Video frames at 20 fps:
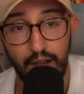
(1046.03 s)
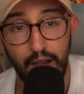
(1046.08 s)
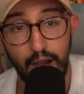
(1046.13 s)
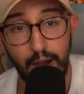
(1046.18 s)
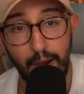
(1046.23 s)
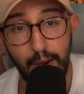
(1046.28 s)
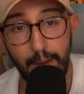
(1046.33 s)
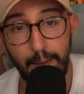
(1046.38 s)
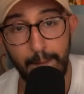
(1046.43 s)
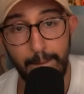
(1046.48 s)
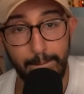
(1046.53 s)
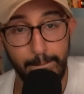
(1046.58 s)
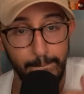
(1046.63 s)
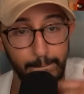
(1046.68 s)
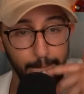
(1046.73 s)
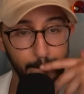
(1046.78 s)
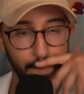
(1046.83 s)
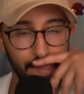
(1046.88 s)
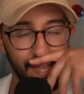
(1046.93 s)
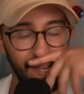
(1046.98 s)

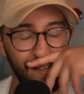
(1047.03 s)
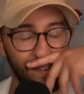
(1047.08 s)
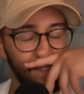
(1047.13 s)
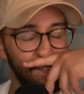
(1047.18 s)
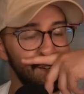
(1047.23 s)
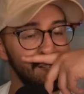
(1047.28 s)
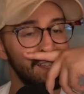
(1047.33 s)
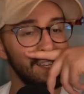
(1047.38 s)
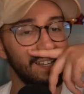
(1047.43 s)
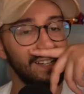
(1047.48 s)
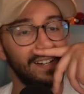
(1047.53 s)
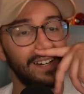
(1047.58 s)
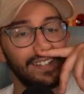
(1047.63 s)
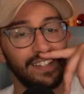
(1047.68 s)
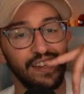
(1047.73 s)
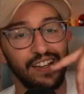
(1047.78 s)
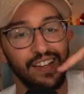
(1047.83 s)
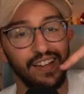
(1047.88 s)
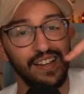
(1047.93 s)
What's it called?